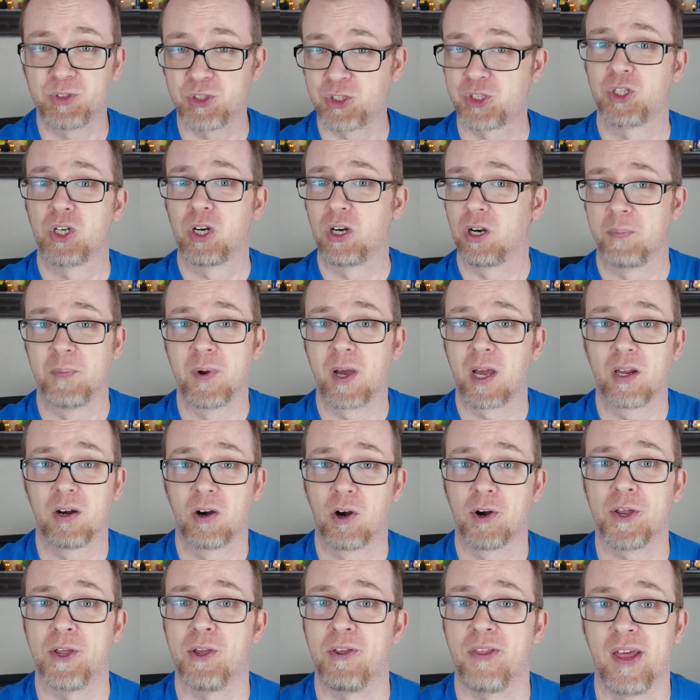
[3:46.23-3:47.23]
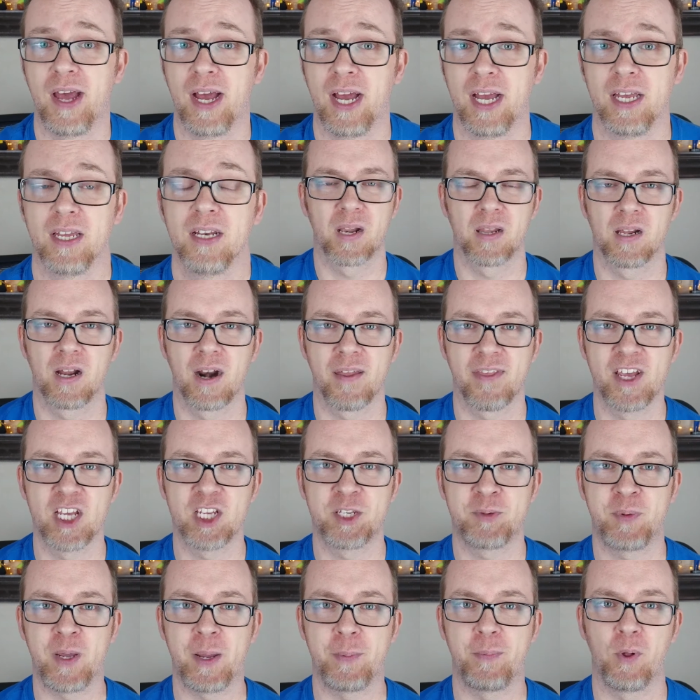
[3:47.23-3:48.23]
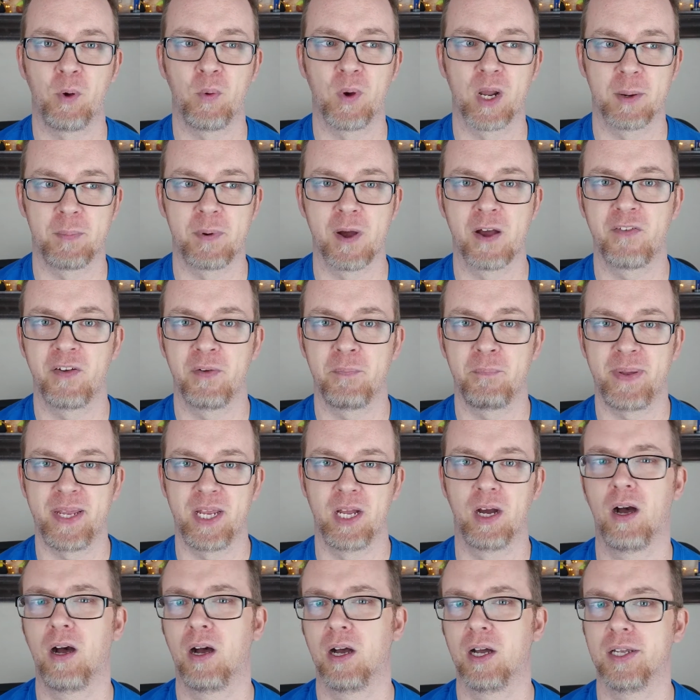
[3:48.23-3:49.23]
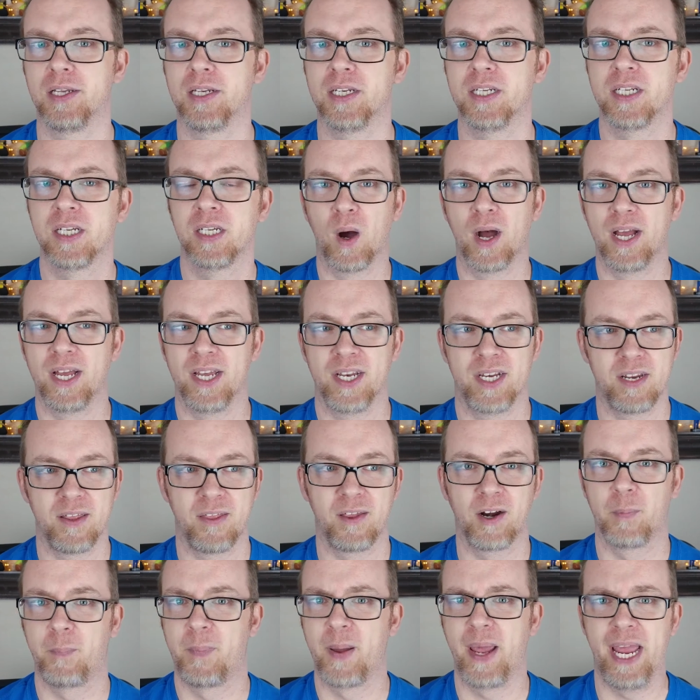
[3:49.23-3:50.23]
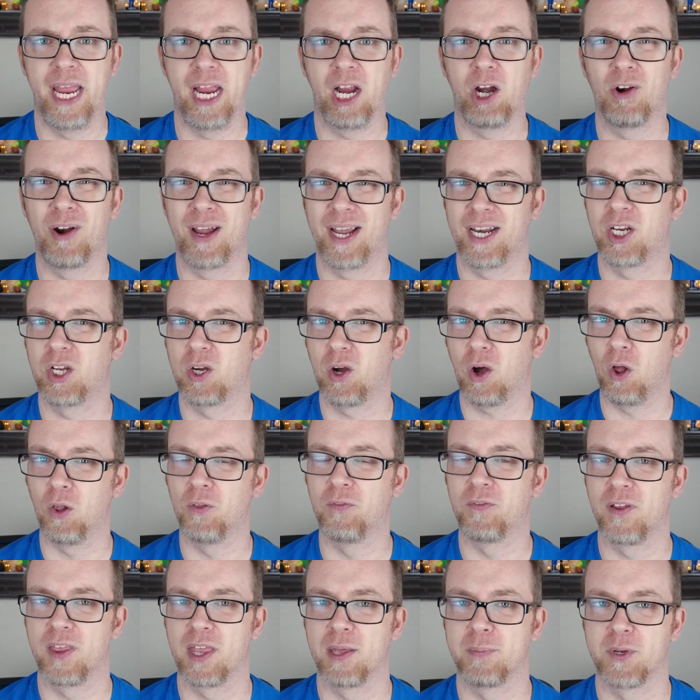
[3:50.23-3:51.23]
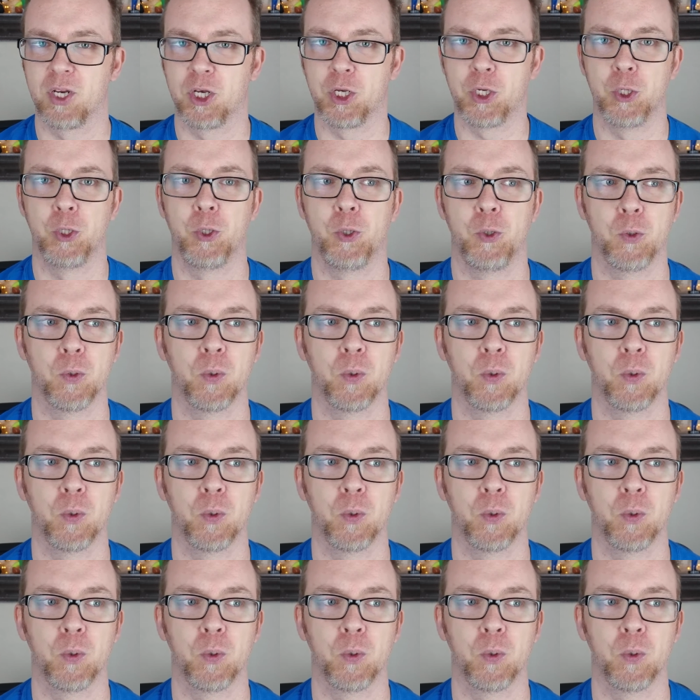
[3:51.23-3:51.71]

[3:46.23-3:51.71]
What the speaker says: Sure, I'm not going to argue that. But a lot of these people went above and beyond what their pay grade called for them to do.